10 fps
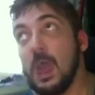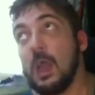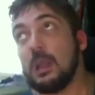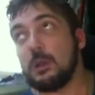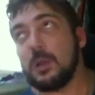
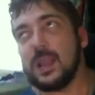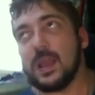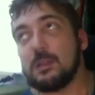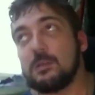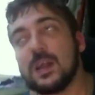you need to
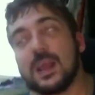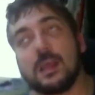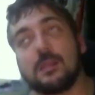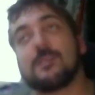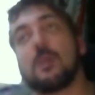try to get
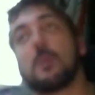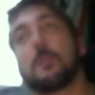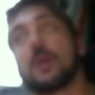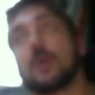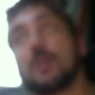this on a
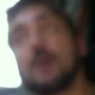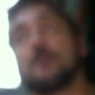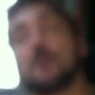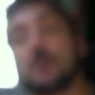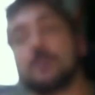bigger level,
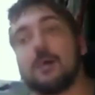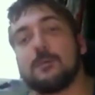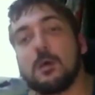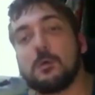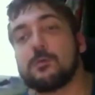because I've
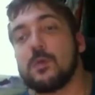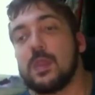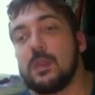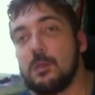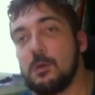always wanted
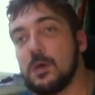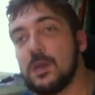to do a